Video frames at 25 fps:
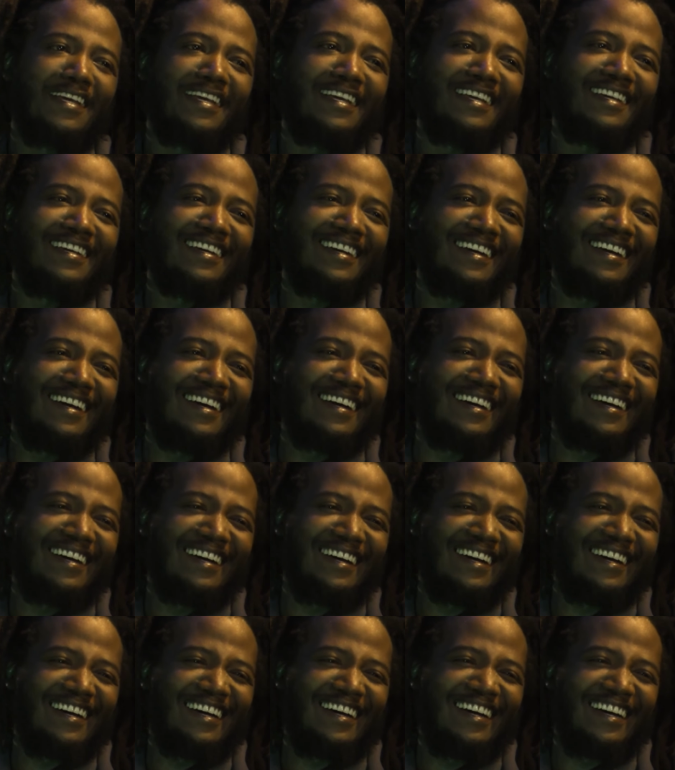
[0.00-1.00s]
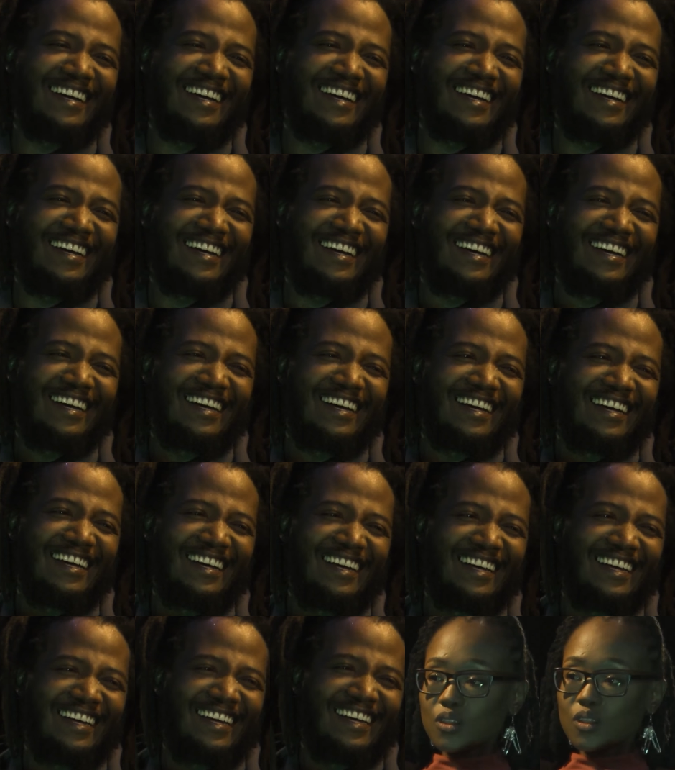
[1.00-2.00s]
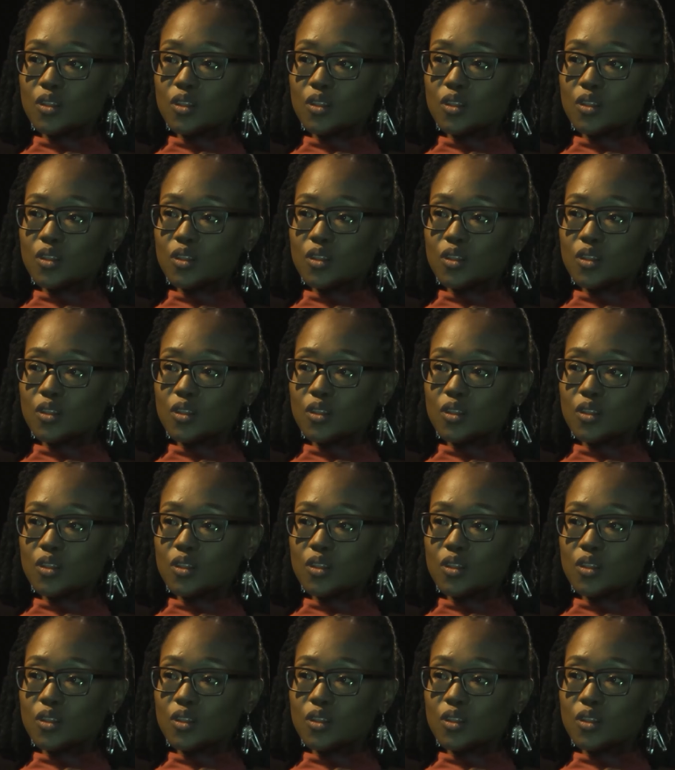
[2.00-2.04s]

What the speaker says: It's okay.